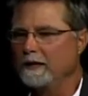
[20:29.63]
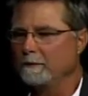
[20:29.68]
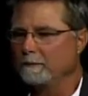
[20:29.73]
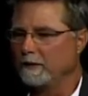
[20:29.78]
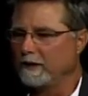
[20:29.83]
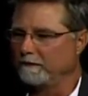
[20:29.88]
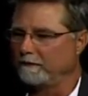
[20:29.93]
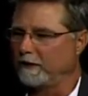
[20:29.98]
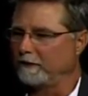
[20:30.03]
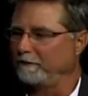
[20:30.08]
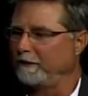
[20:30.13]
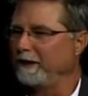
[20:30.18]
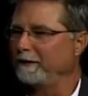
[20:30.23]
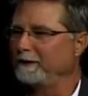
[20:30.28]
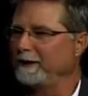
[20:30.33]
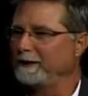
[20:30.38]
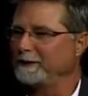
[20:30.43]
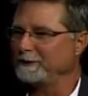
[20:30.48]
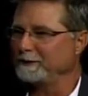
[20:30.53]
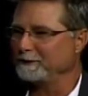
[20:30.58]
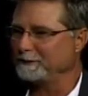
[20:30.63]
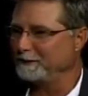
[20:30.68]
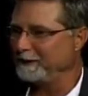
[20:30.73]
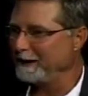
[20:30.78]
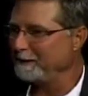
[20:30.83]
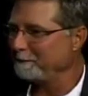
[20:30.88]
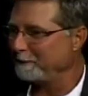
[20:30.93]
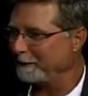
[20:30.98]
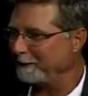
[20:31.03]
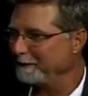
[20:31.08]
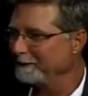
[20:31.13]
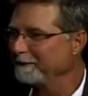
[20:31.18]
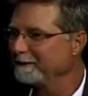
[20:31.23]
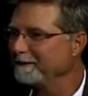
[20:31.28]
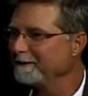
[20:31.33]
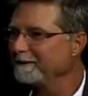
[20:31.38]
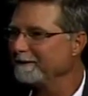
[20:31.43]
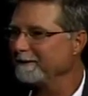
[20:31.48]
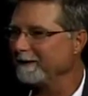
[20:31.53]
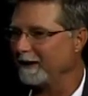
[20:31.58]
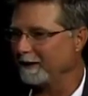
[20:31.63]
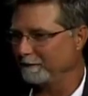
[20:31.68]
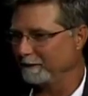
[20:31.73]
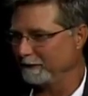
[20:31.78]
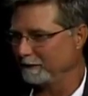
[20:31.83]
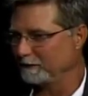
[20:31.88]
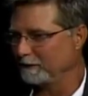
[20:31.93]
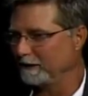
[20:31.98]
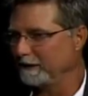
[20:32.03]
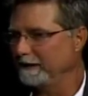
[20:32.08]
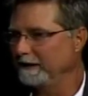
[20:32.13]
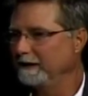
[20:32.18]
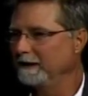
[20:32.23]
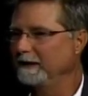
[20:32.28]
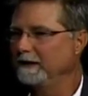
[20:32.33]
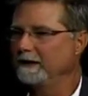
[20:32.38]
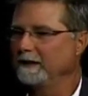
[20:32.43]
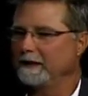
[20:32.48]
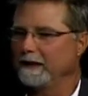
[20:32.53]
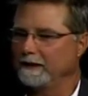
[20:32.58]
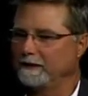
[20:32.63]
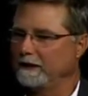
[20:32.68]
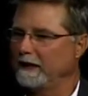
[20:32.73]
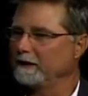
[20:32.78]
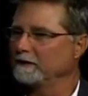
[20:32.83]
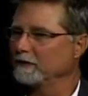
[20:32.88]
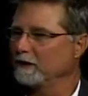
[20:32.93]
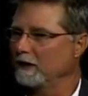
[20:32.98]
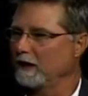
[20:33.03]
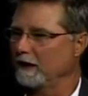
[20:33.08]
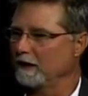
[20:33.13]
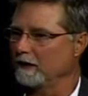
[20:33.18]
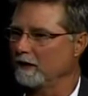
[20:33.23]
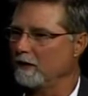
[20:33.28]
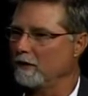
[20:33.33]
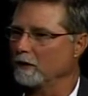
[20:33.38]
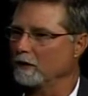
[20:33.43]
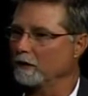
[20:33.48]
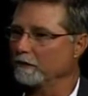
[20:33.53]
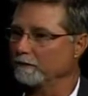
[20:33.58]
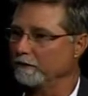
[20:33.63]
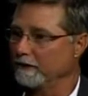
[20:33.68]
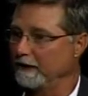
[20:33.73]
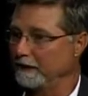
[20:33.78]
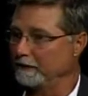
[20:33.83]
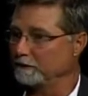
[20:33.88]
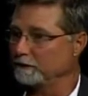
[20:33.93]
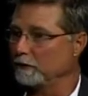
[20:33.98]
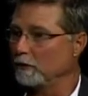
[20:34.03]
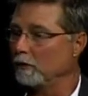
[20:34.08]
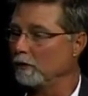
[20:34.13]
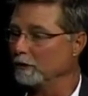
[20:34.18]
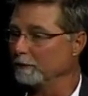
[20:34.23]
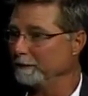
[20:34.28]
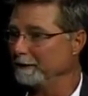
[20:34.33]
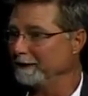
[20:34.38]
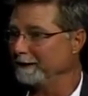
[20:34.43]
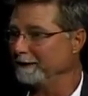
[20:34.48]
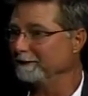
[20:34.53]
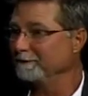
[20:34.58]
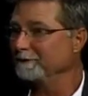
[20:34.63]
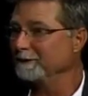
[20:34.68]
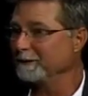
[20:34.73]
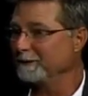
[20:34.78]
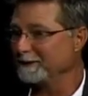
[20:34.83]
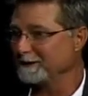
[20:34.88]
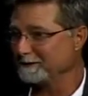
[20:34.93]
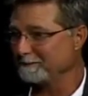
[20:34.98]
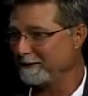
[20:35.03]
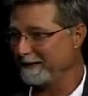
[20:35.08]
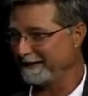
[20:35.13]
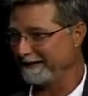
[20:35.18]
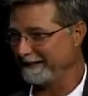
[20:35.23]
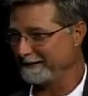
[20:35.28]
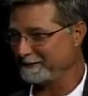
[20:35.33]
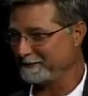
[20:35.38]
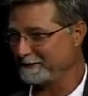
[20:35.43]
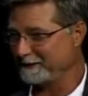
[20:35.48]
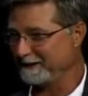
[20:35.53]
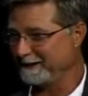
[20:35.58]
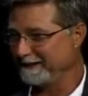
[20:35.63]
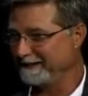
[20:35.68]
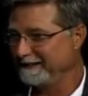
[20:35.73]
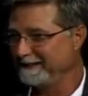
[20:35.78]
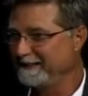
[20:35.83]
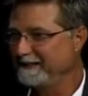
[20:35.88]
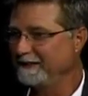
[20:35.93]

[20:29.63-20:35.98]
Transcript: But if our foundation's deeper, obviously, it takes a lot longer for that soil to be influenced by that tree.